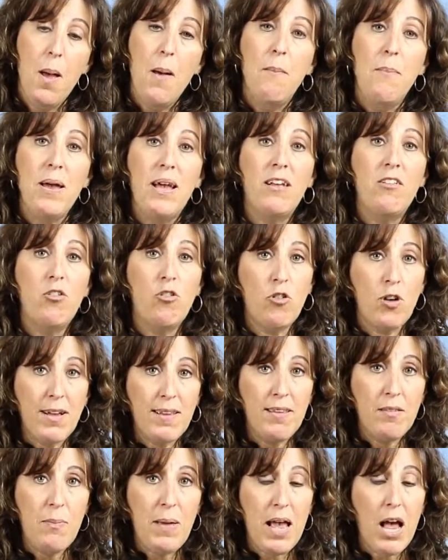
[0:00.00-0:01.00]
Because
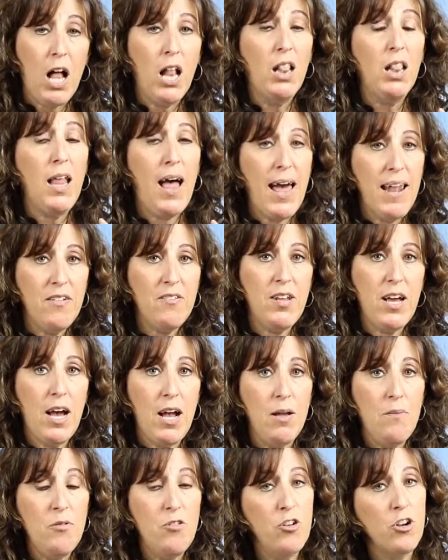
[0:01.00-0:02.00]
trust me, a lot of
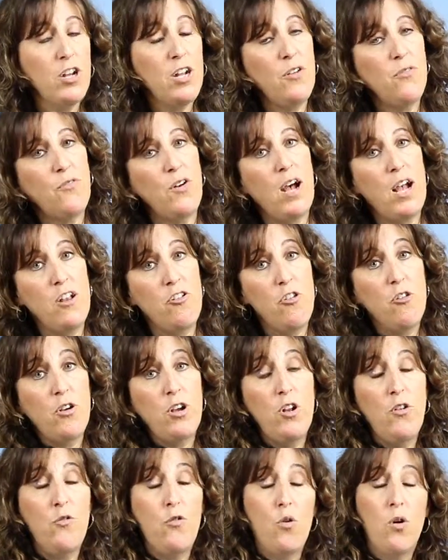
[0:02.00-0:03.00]
times you're going to find you
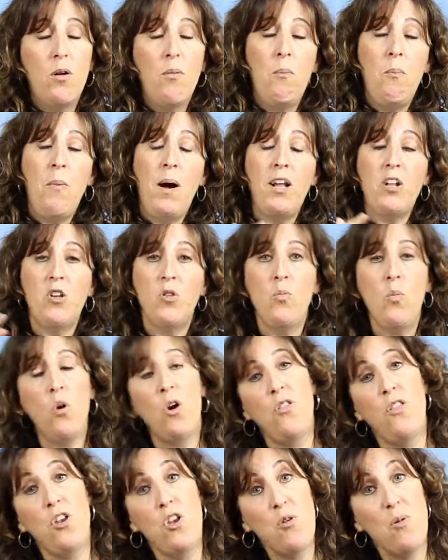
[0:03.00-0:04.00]
can afford much
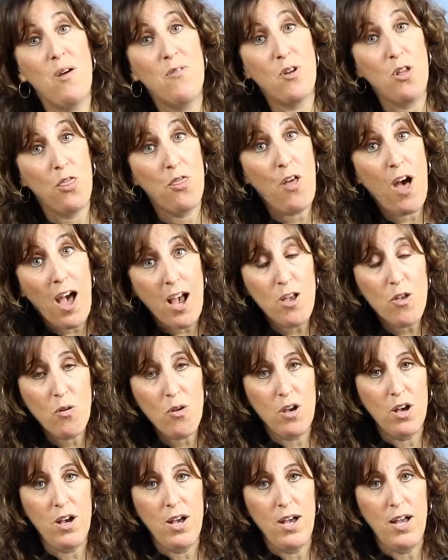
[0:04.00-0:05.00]
more than you ever thought you
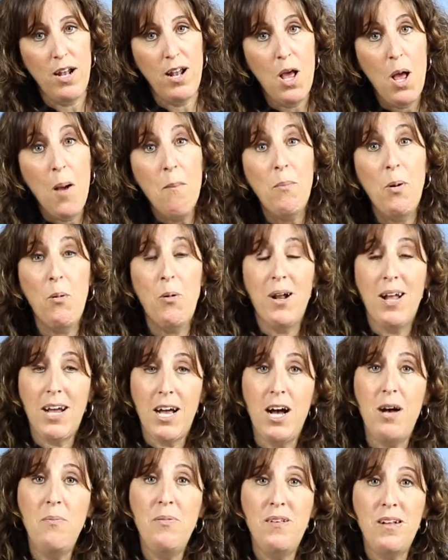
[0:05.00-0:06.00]
could, but when it
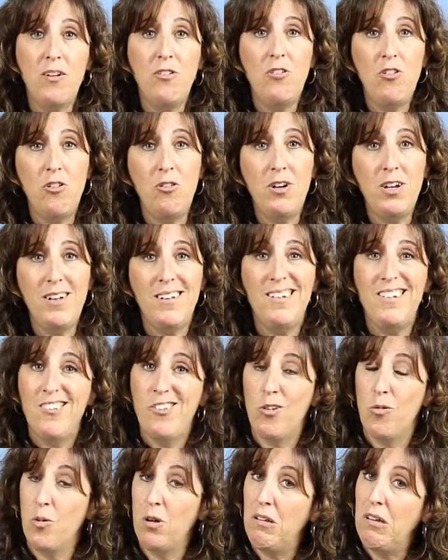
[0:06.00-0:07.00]
comes down to it, do
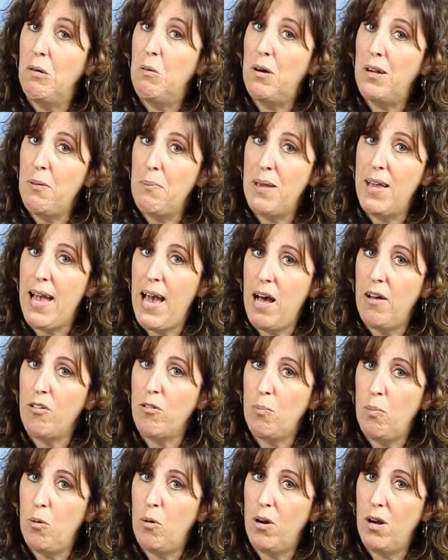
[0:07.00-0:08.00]
you really want to be house
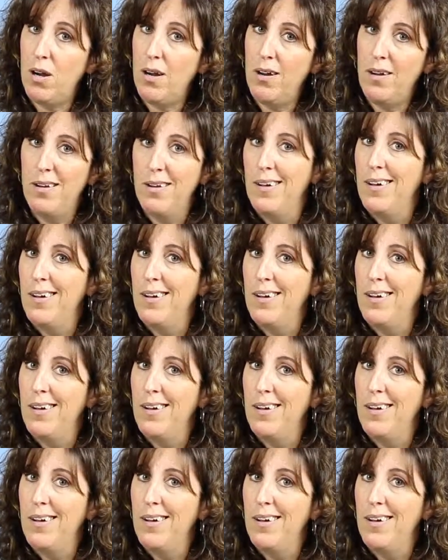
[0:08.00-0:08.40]
poor?